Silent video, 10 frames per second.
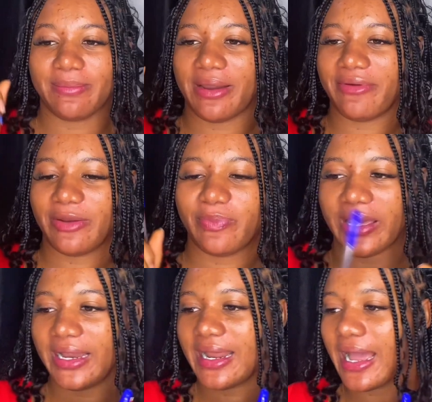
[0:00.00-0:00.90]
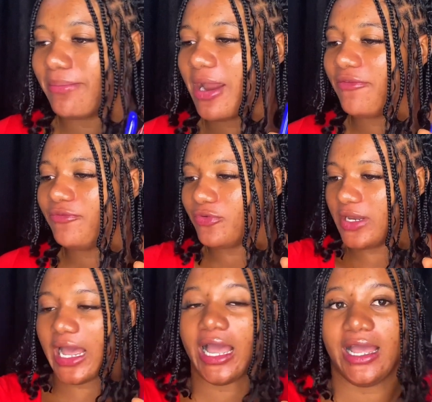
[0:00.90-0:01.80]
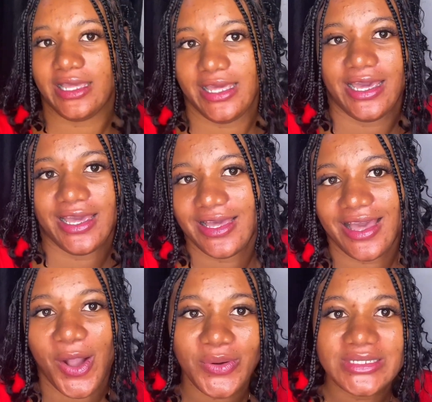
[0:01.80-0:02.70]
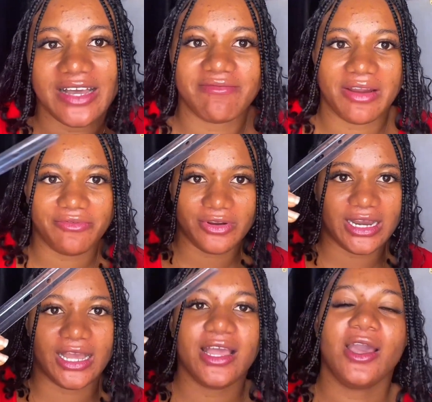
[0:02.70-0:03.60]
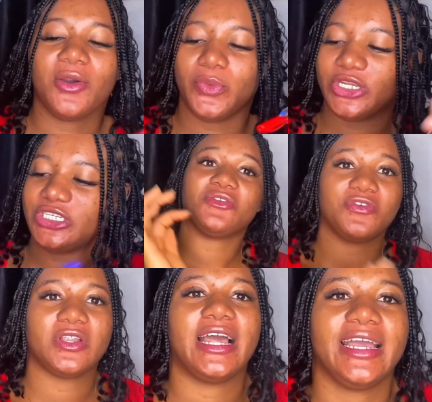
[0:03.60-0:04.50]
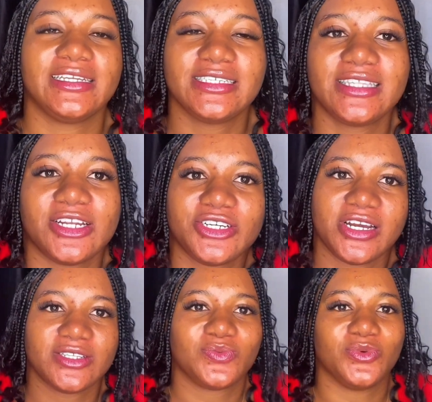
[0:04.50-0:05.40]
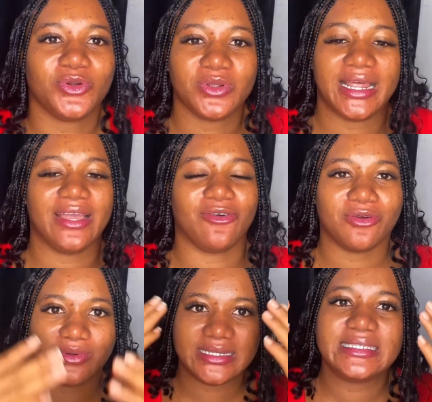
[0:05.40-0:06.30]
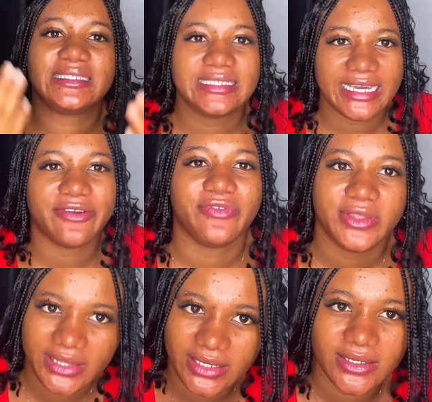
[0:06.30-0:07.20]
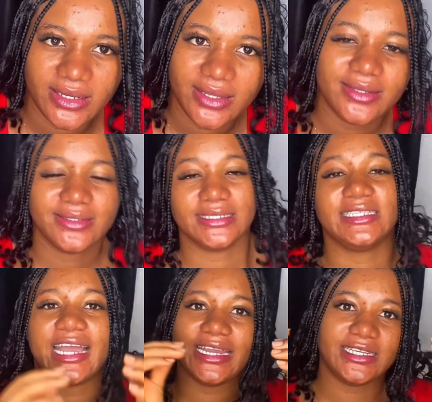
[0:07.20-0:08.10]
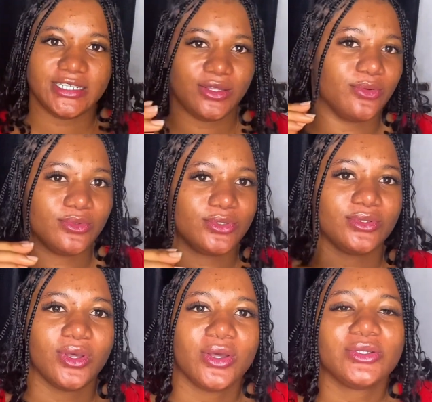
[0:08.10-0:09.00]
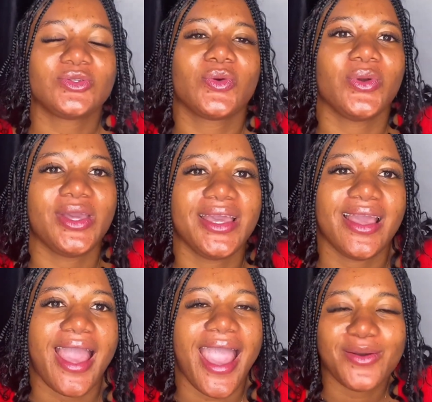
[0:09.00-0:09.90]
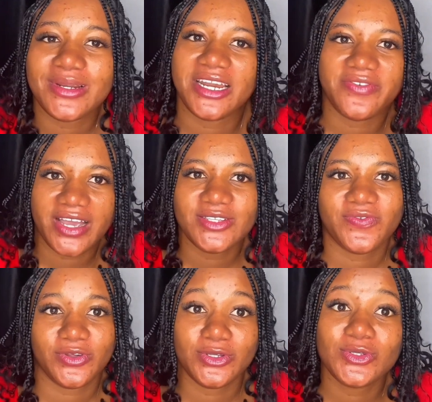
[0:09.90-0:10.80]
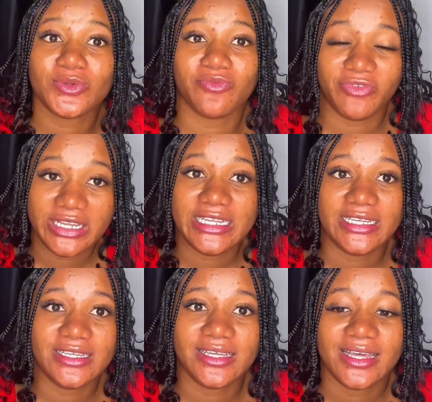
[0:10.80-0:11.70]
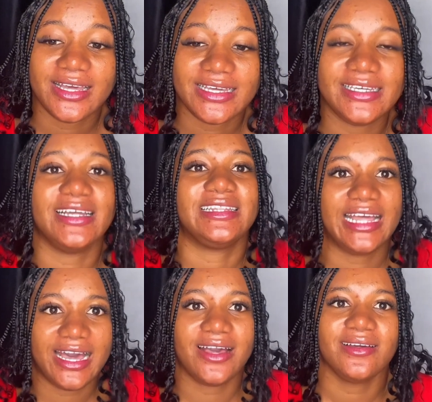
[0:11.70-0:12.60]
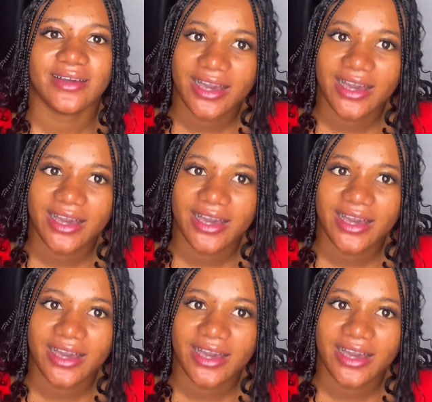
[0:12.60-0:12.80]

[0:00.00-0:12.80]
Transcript: my red pen, and my ruler. Yeah, I always have my ruler, which I feel like these lecturers will not like always see everything, the tiny details. So I would advise for you to really get that